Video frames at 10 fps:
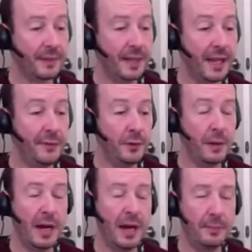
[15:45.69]
If you
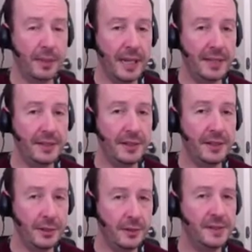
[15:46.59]
are planning to
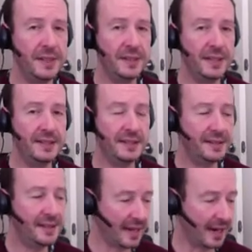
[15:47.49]
use this
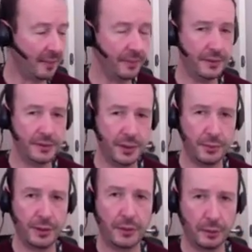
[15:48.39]
setup
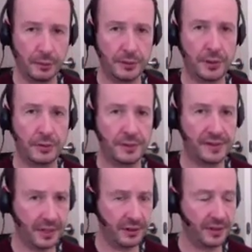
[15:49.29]
to record your
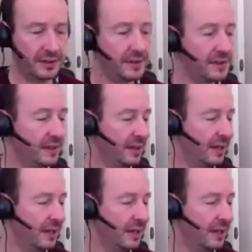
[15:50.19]
sessions,